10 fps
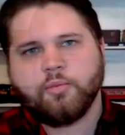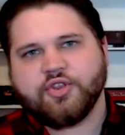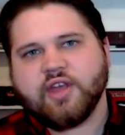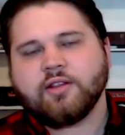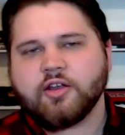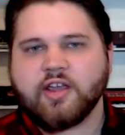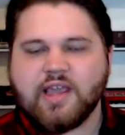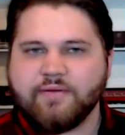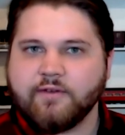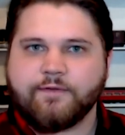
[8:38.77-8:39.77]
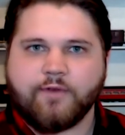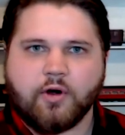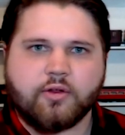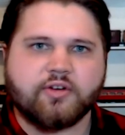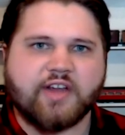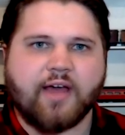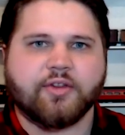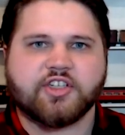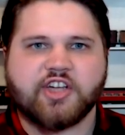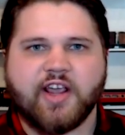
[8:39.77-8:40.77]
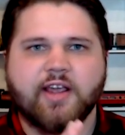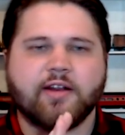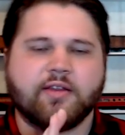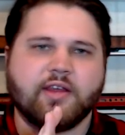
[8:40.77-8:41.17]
But then looking even further down the chain,